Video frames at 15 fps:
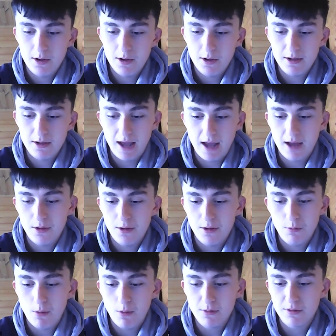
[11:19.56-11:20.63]
Yeah,
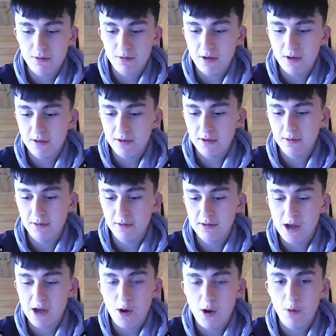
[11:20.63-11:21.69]
what were your thoughts on
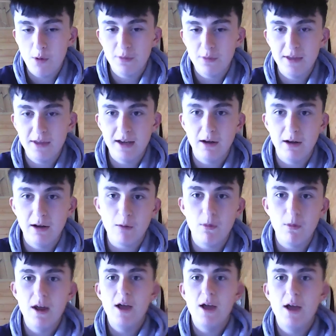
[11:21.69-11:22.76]
that whole thing?
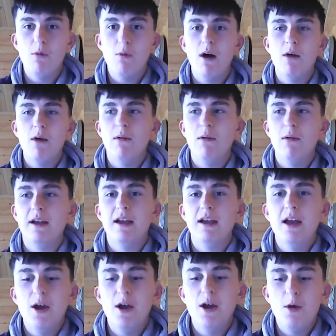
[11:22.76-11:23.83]
Like
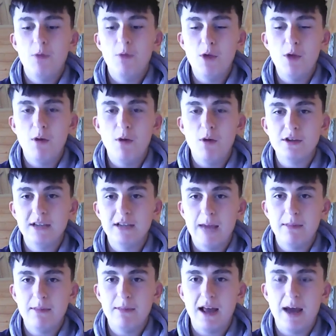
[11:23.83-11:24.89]
were you watching the game
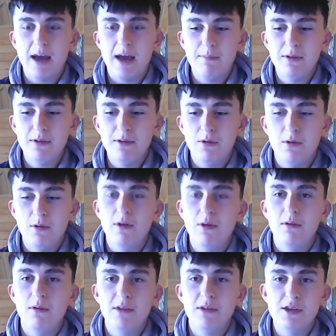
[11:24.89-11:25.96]
when that happened,
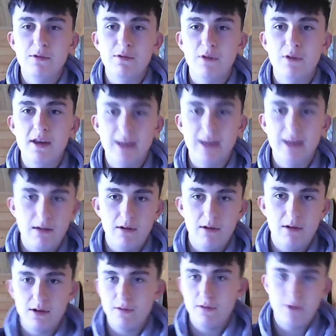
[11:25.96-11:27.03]
or did you find out
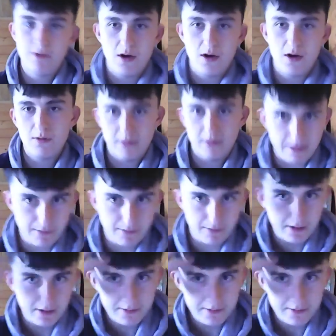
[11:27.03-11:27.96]
on your phone or whatever?